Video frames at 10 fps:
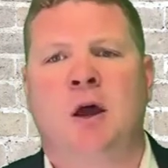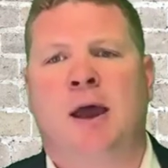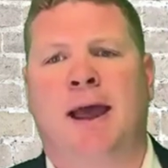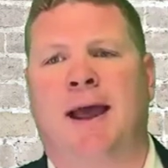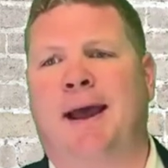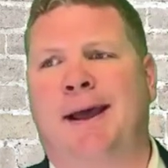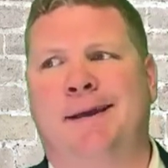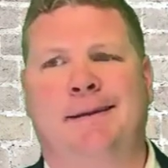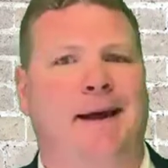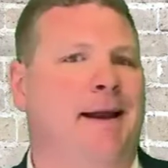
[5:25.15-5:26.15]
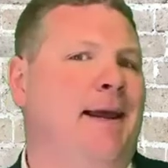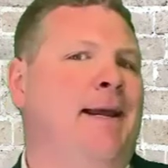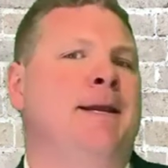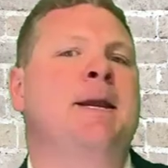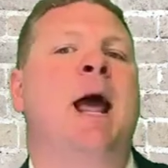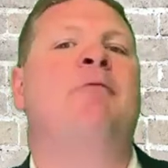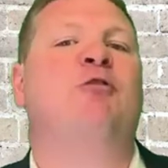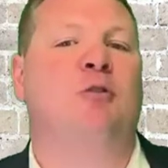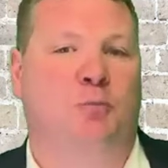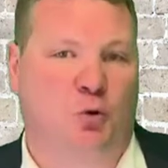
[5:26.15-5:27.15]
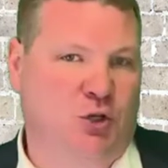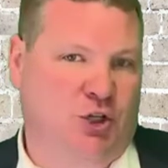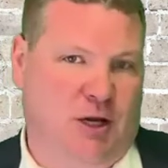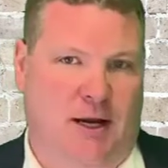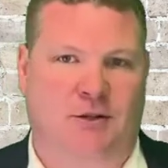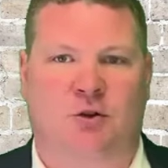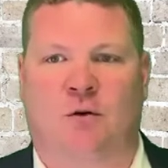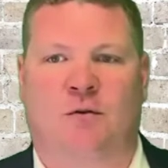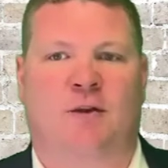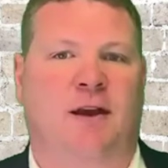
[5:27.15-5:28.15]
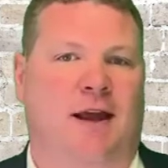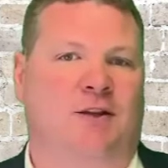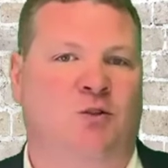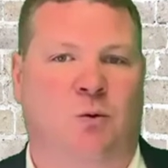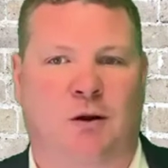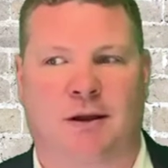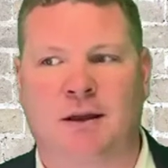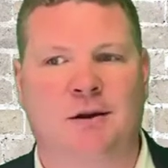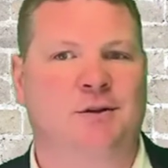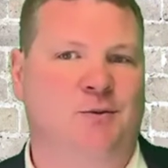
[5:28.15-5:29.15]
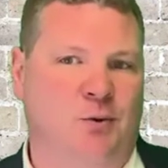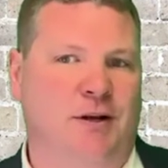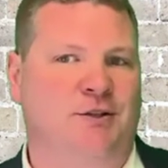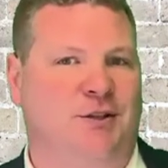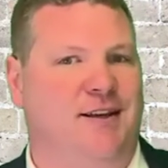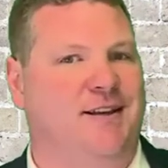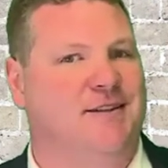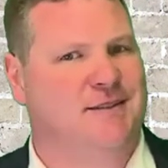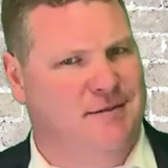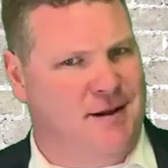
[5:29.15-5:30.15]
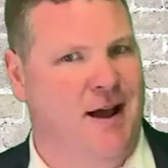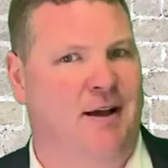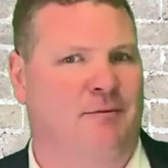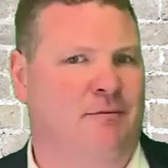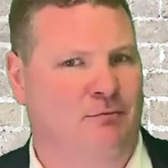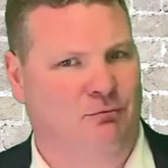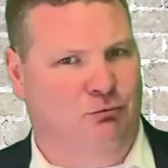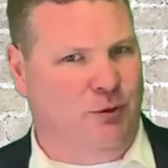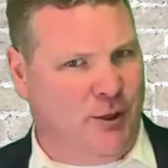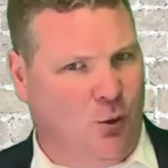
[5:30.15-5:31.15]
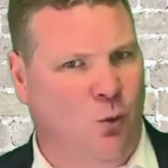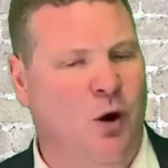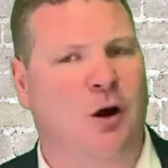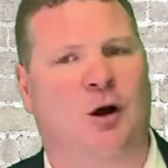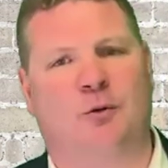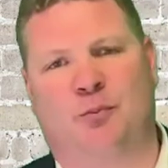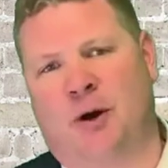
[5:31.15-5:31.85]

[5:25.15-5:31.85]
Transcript: and that it never appreciates over the next twenty years, which is not real world.